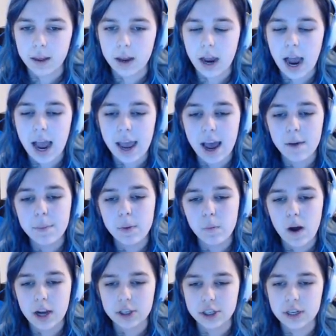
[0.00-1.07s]
I have been
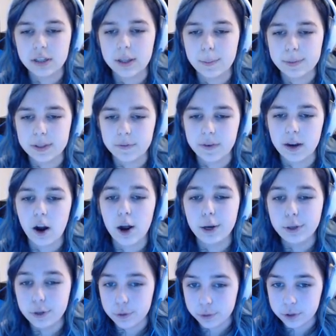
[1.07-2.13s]
watching clips of it
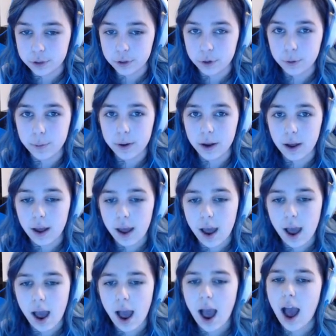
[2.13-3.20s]
on YouTube. Uh,
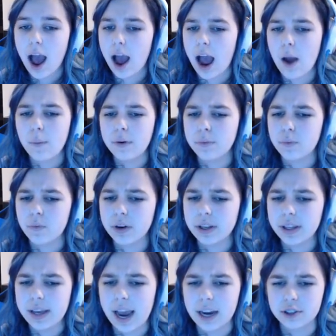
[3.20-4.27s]
I would
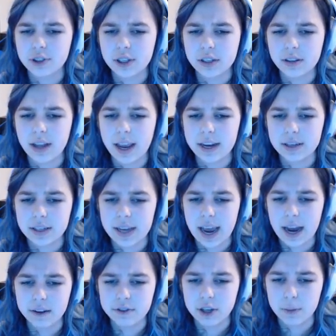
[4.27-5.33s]
really actually like to
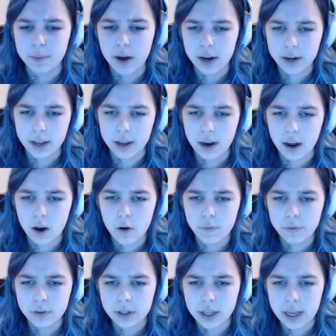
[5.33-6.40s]
catch up on it.
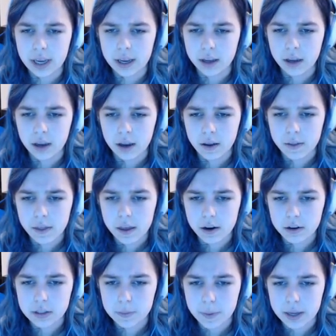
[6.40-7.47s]
Hopefully,
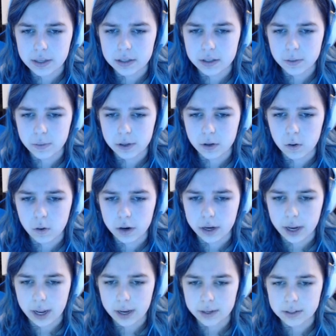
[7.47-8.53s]
there's been some
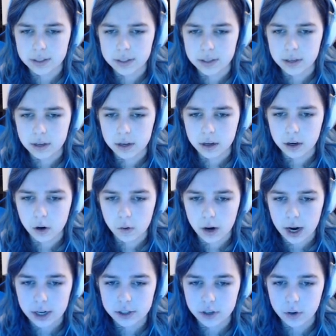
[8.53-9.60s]
recordings. Oh,
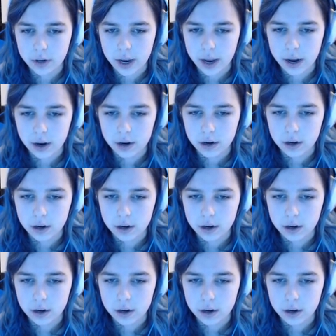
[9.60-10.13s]
gosh. Okay.